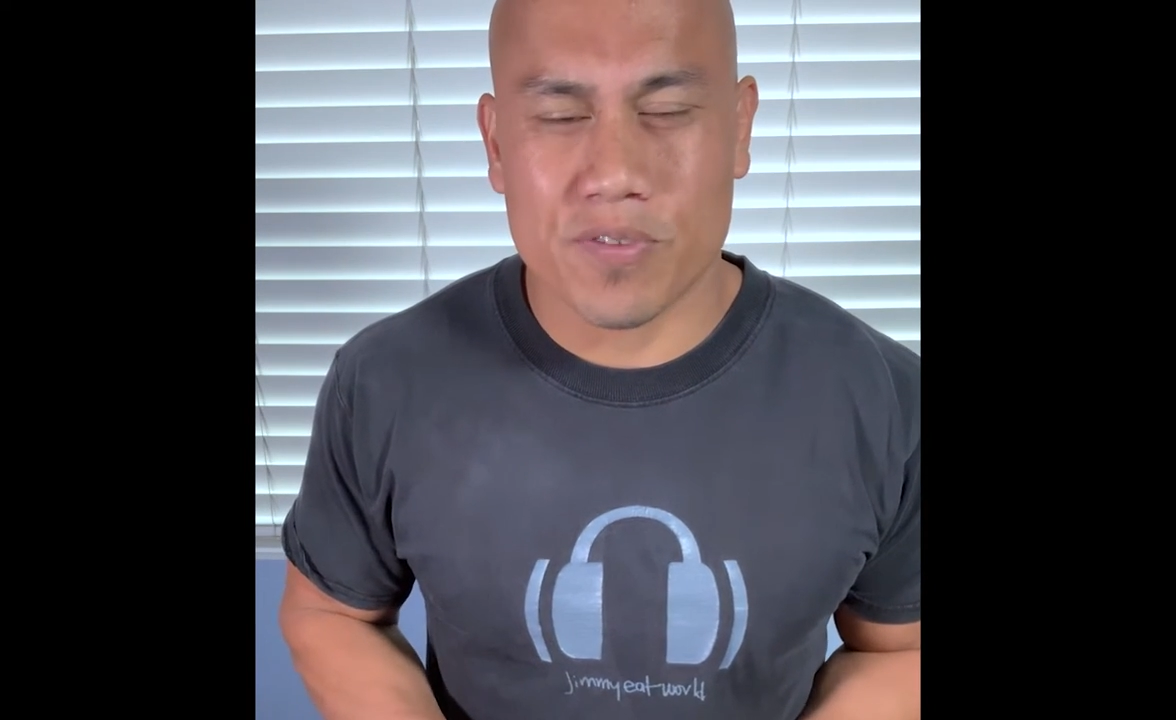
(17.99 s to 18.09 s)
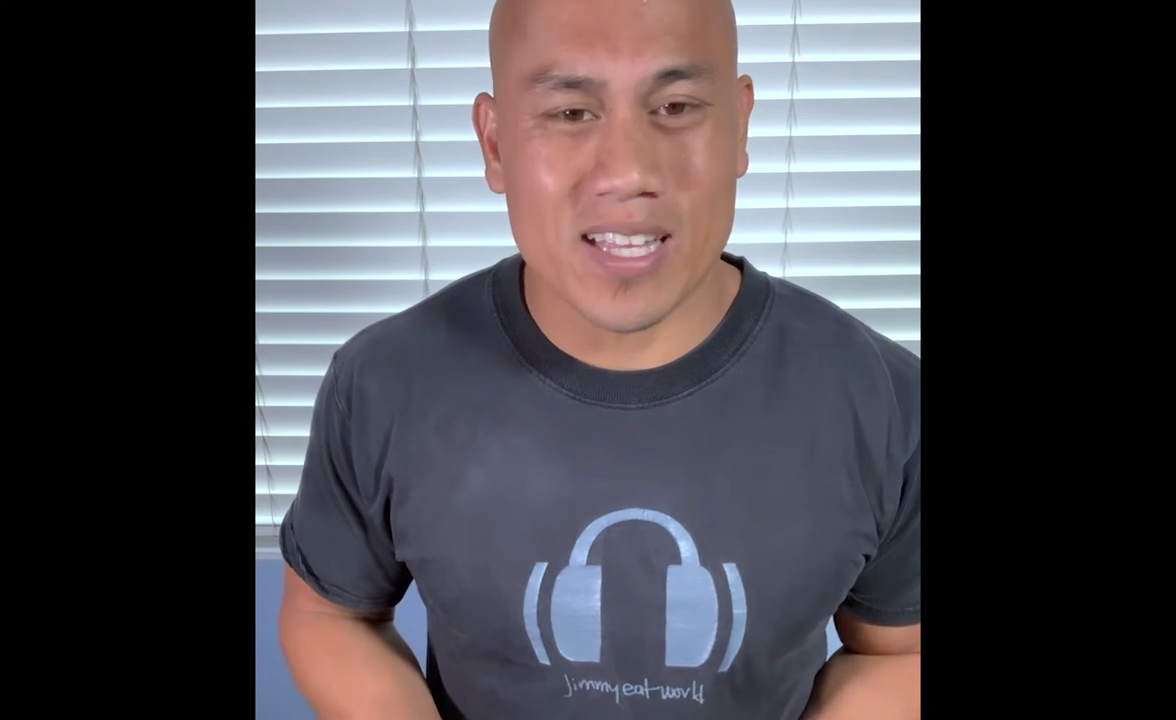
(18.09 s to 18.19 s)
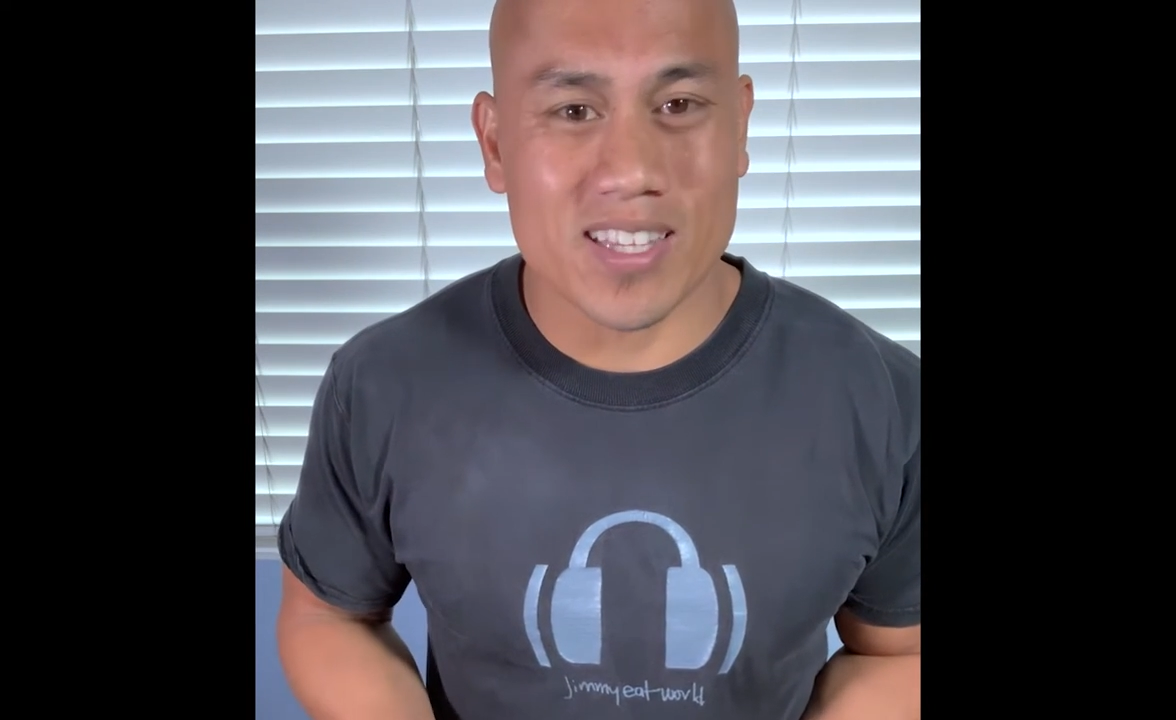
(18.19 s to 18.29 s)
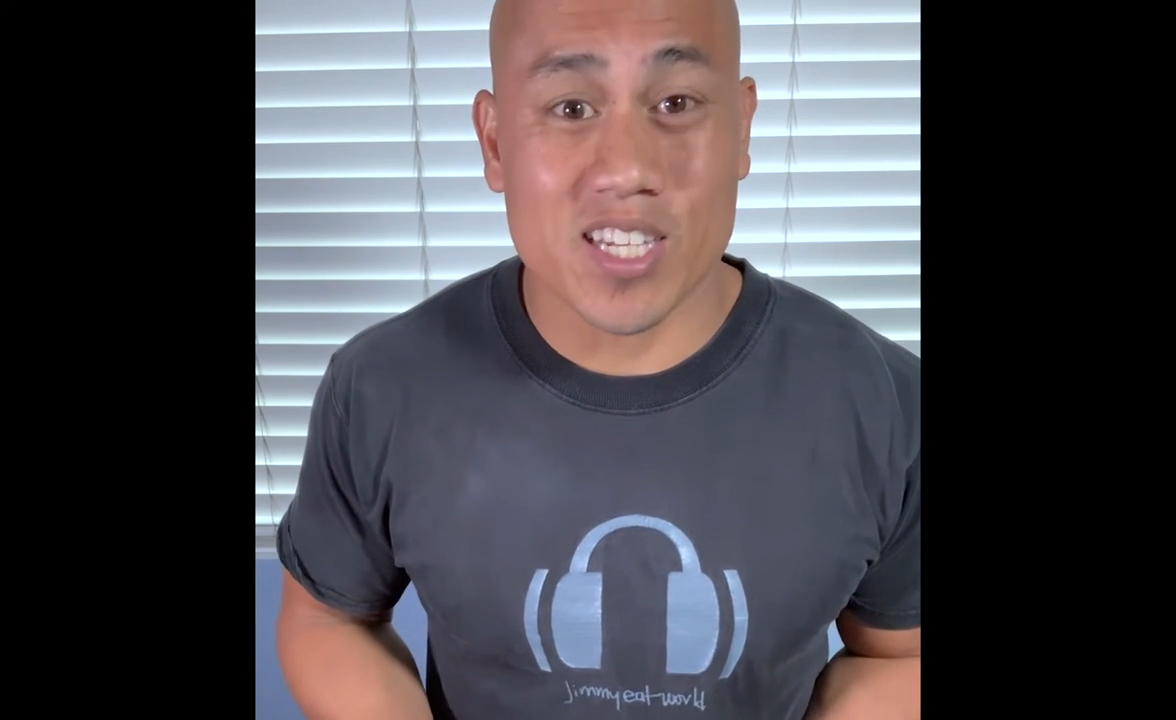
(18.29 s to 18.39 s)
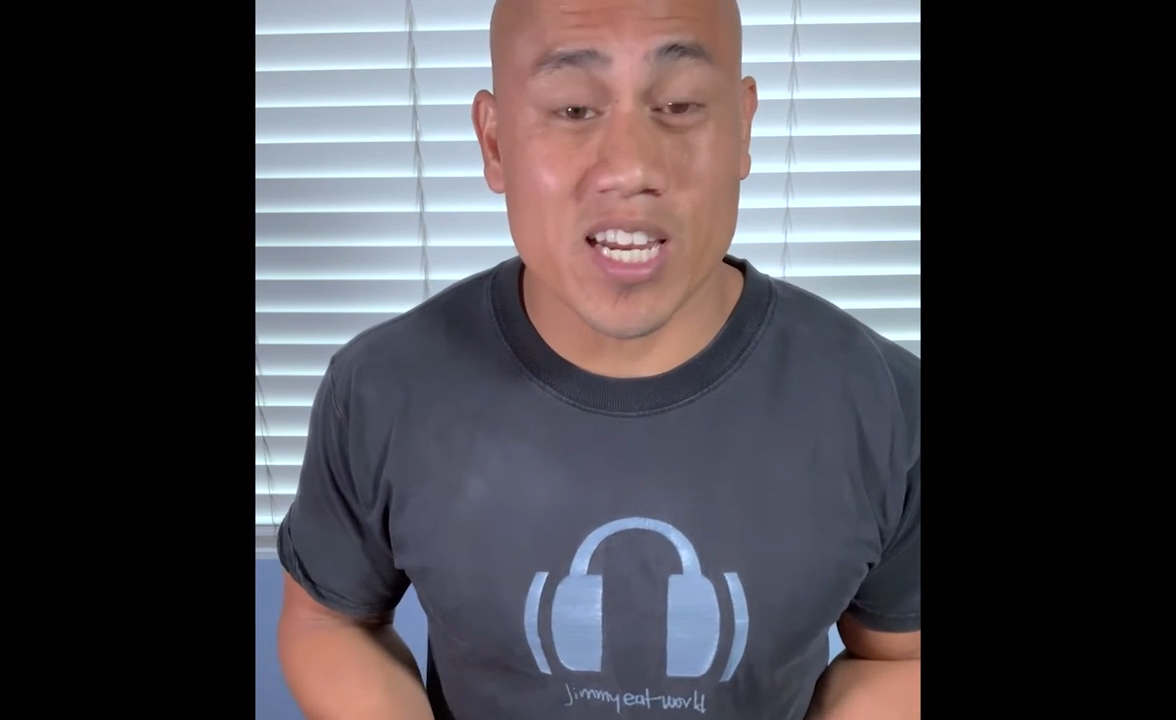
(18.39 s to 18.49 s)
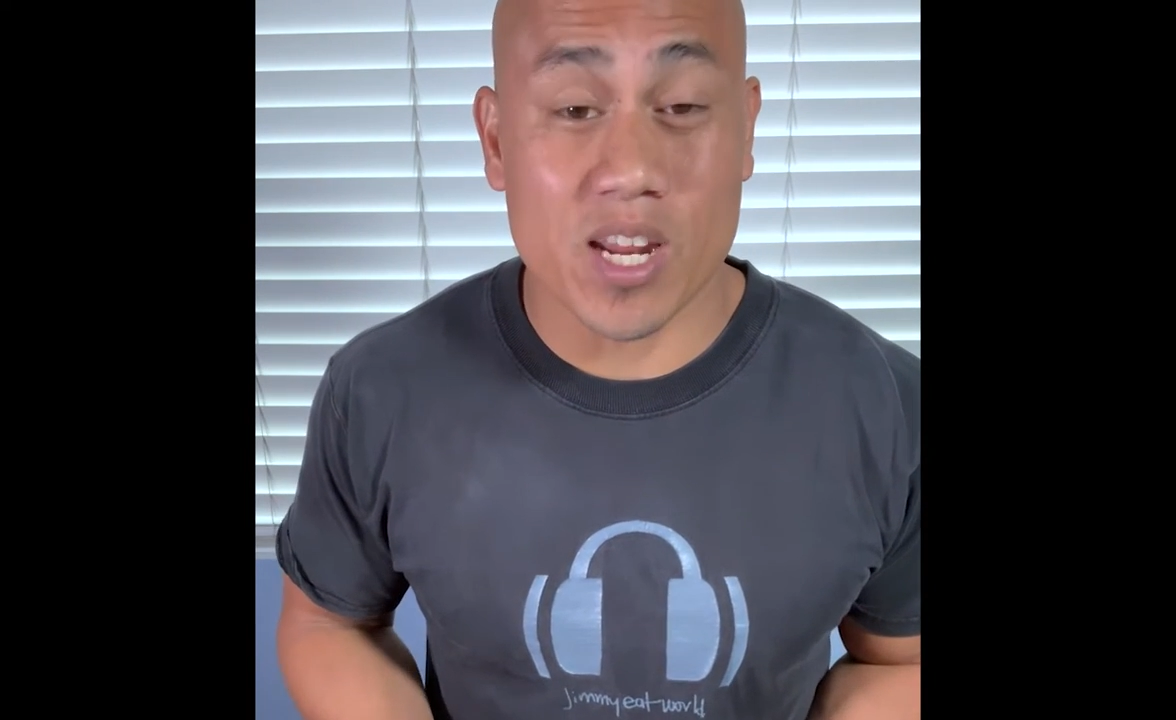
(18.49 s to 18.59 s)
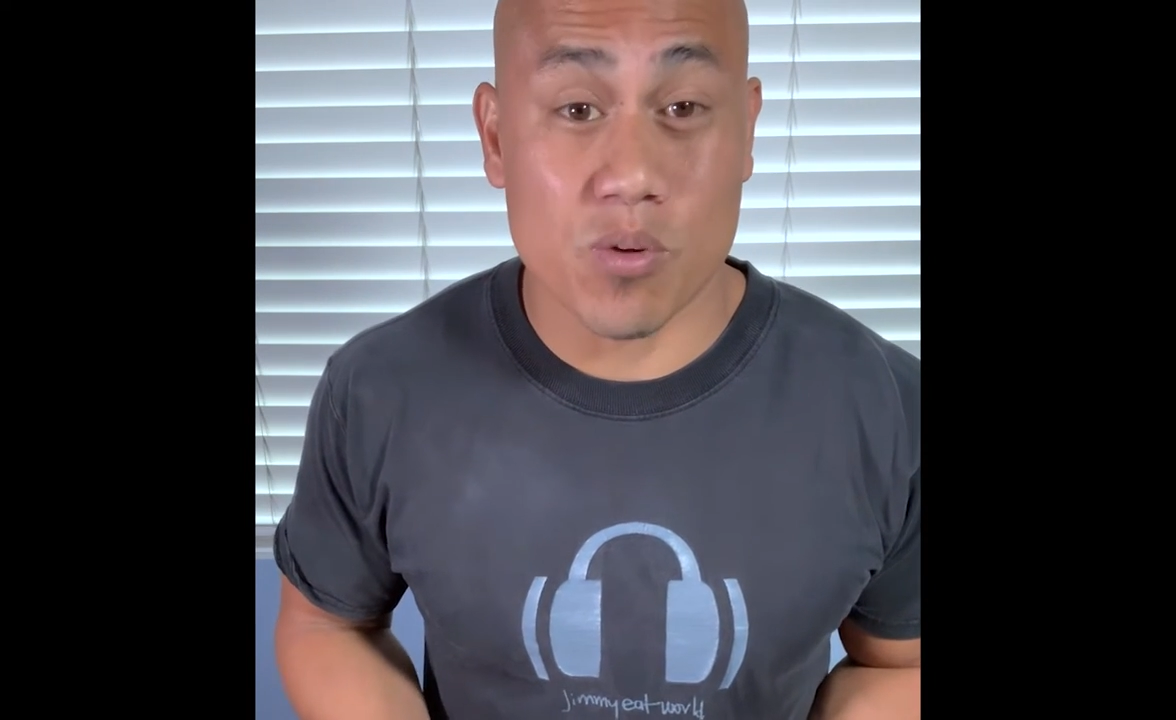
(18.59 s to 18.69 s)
feel like they did